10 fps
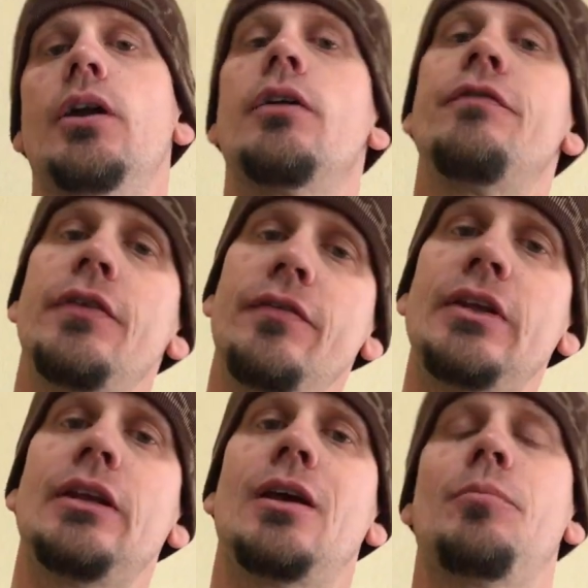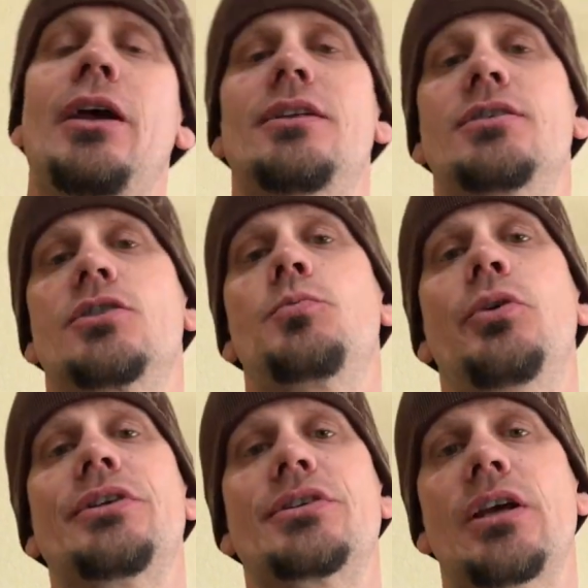On a 15 amp, I had
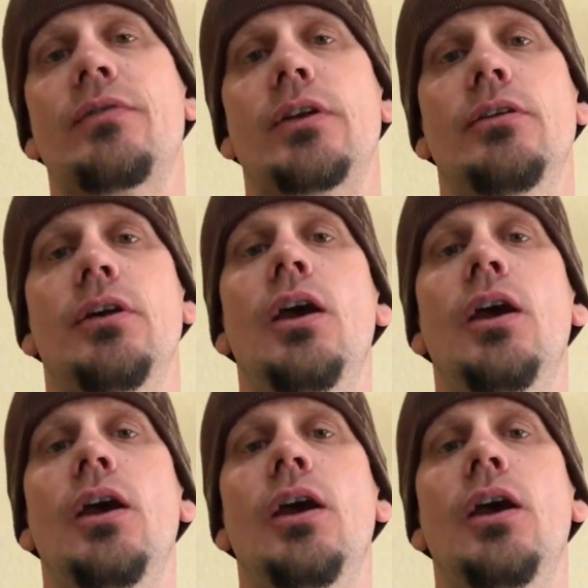6.7